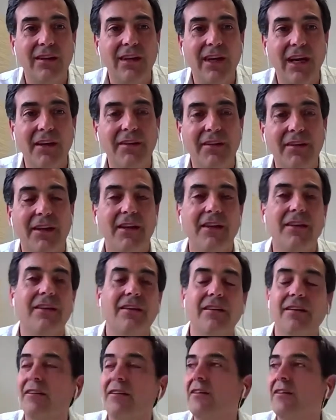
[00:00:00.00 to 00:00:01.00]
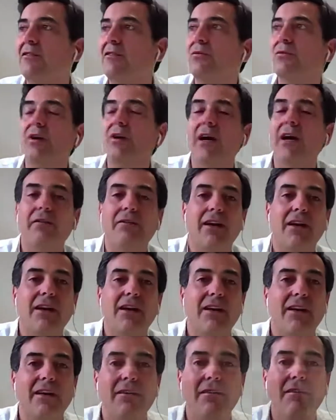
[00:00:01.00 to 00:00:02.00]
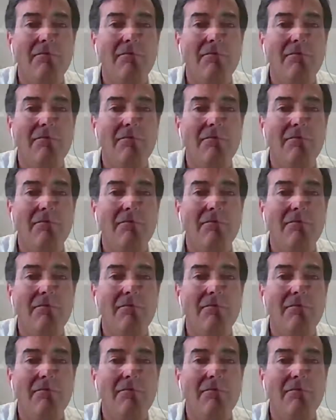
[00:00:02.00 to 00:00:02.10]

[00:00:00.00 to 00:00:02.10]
and then to have a